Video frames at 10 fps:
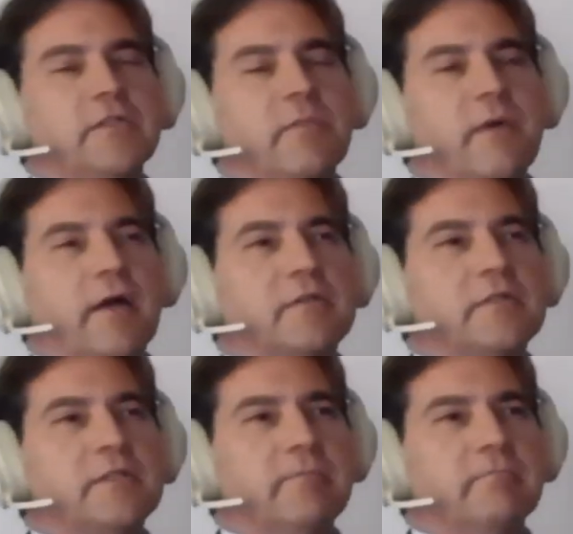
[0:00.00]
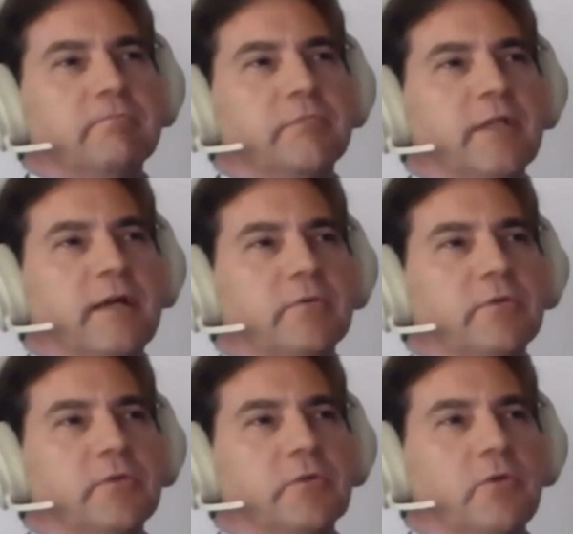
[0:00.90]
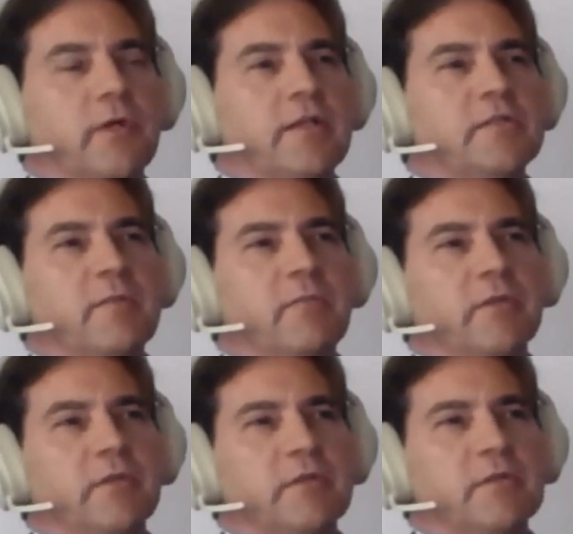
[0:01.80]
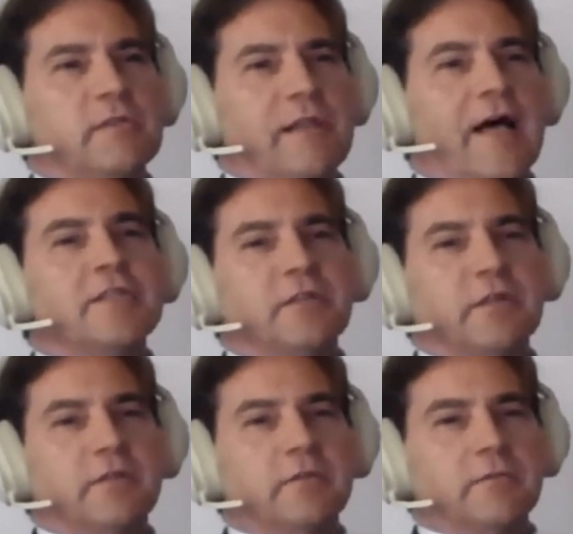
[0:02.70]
It's about being able to create something that is lasting.